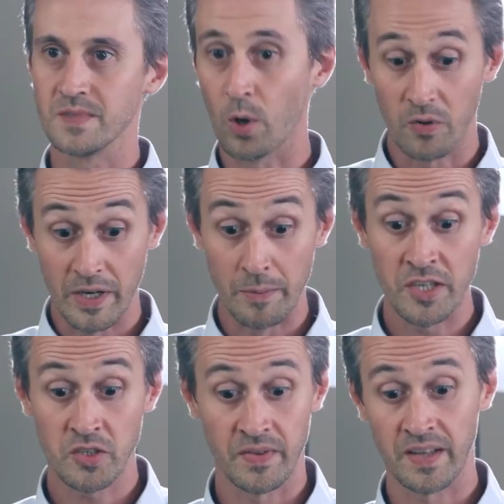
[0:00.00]
you already
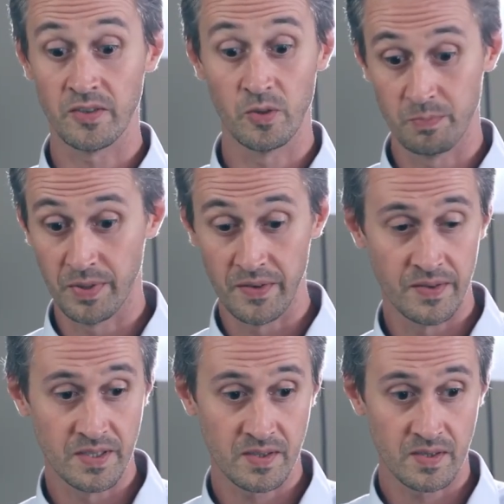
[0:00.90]
mentioned that you built
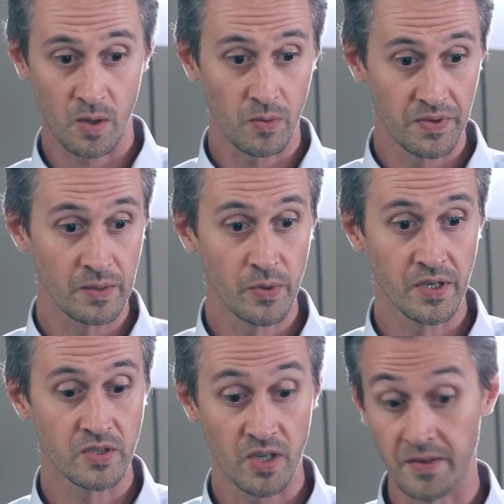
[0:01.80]
this whole thing with your
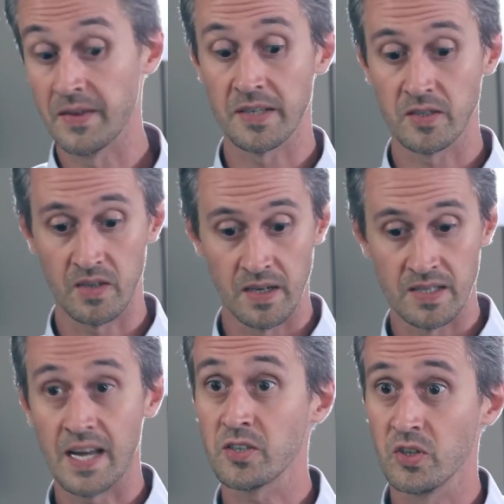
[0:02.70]
son, that your son has
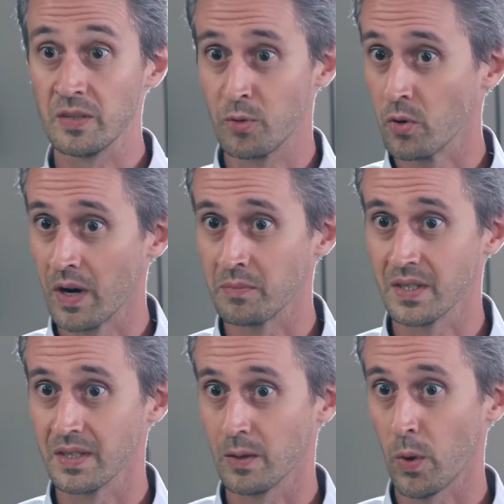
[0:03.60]
actually programmed
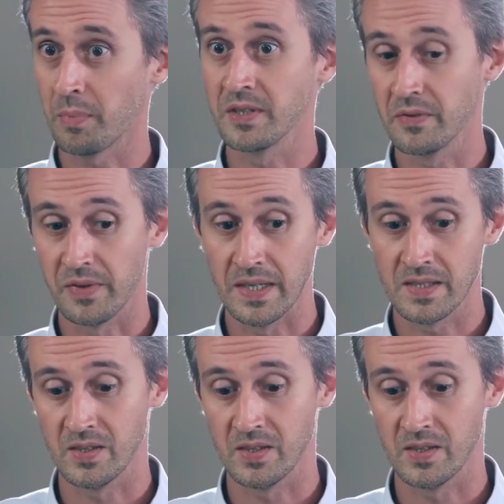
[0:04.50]
a web interface.